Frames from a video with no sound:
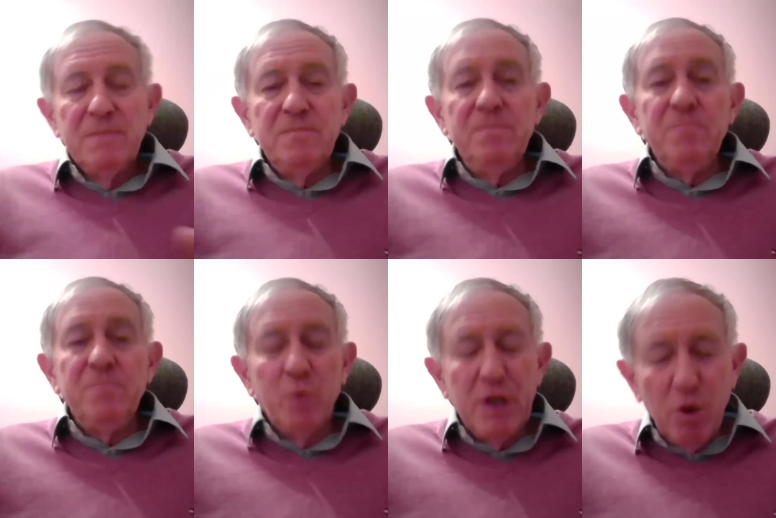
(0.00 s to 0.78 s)

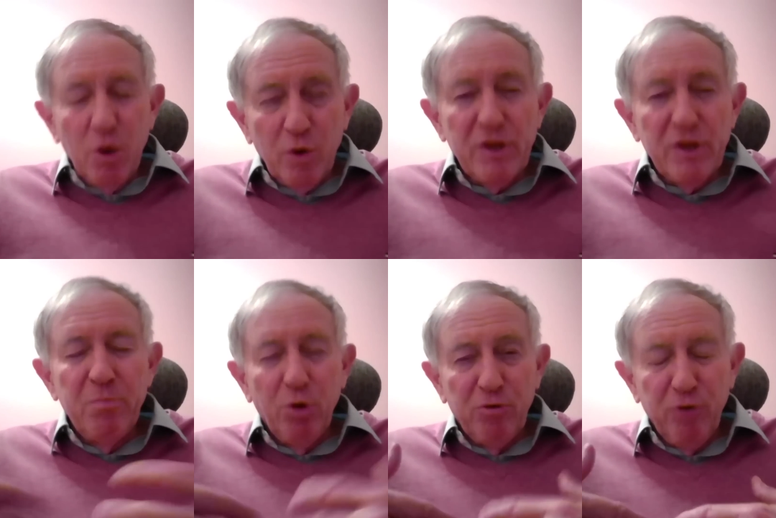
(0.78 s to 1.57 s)
We know what they
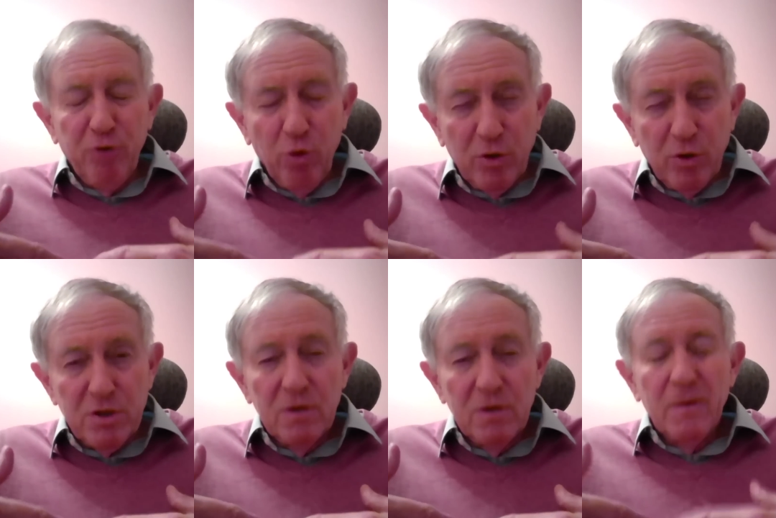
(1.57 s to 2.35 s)
brought forward.
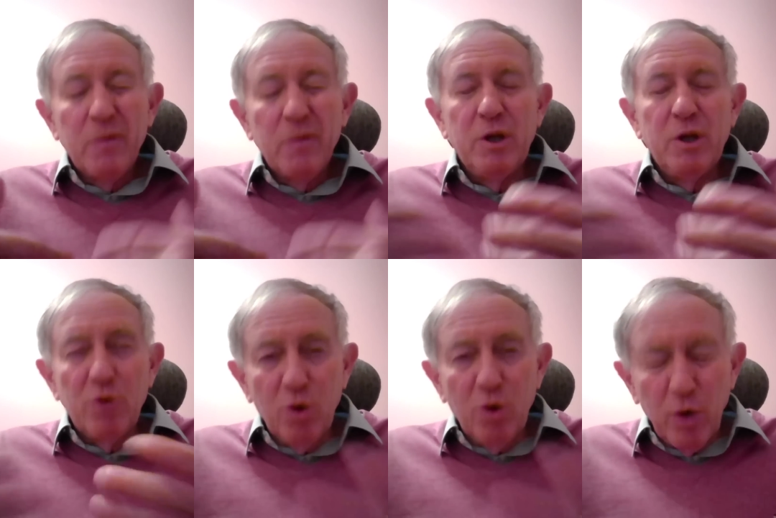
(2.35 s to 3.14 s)
We know
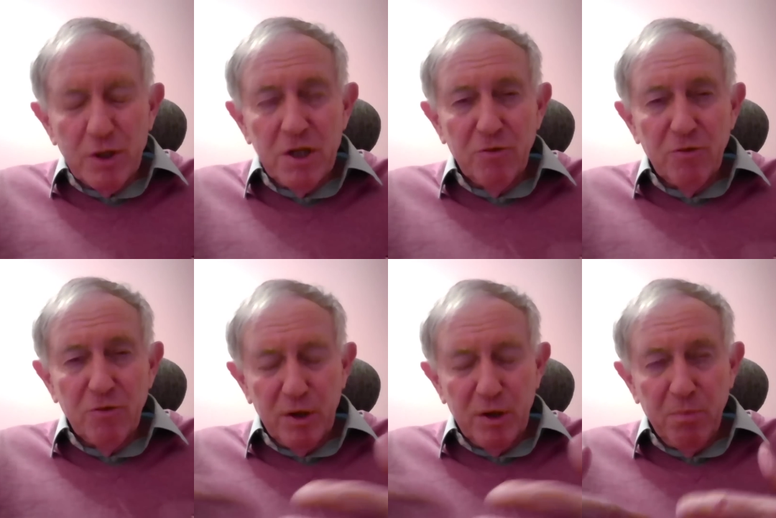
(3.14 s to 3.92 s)
the quality of
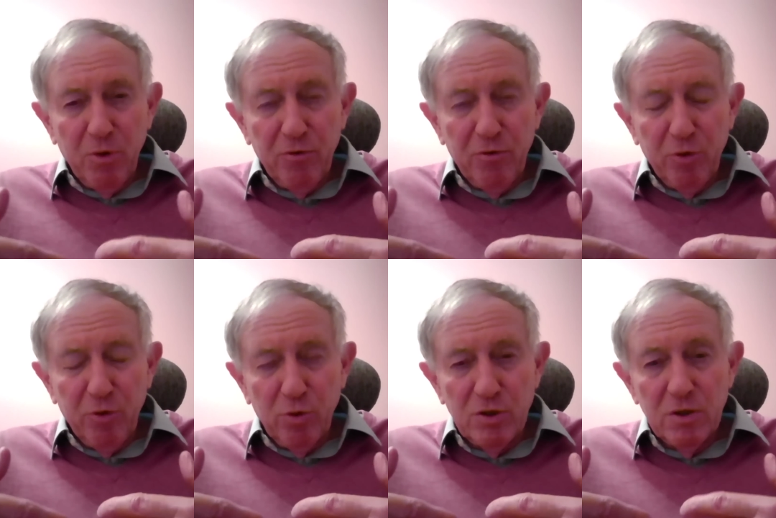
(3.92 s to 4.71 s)
what they brought
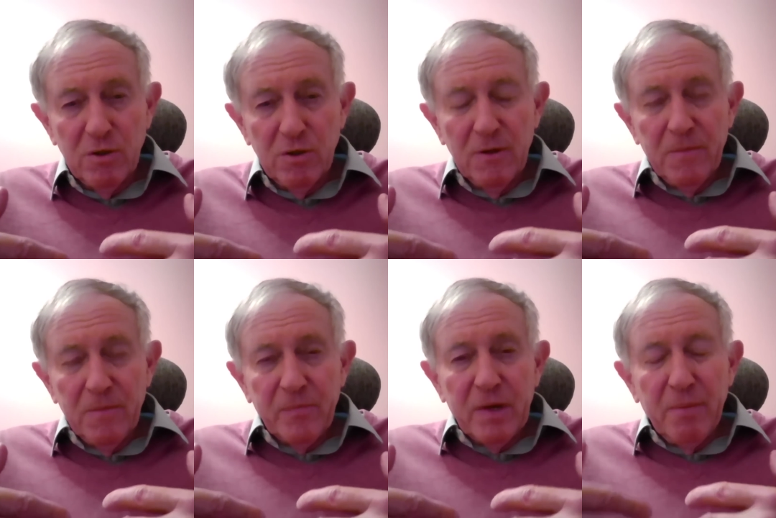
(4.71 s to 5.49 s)
forward,
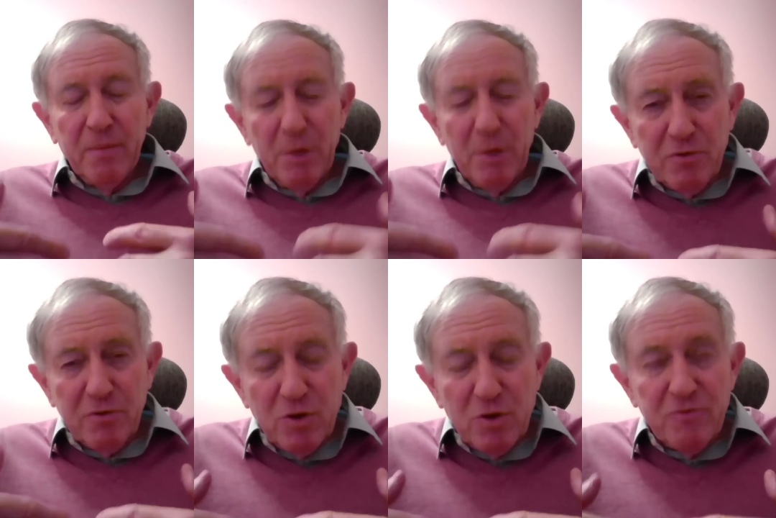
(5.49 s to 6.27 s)
and most of
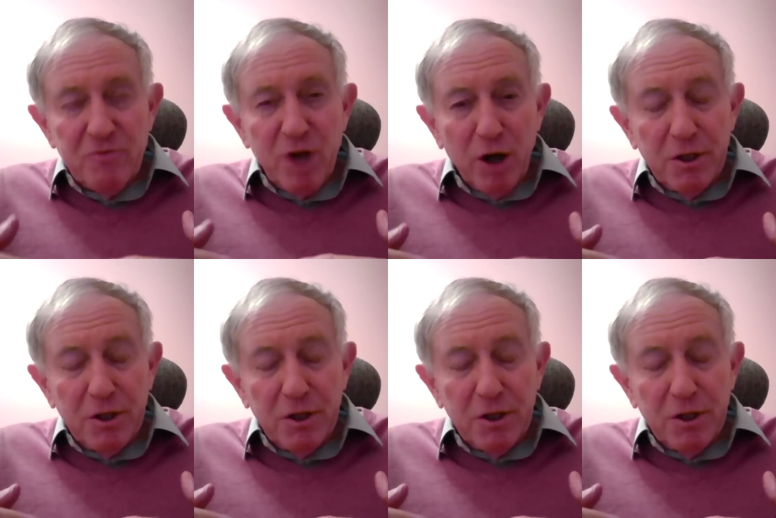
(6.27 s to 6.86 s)
those have died.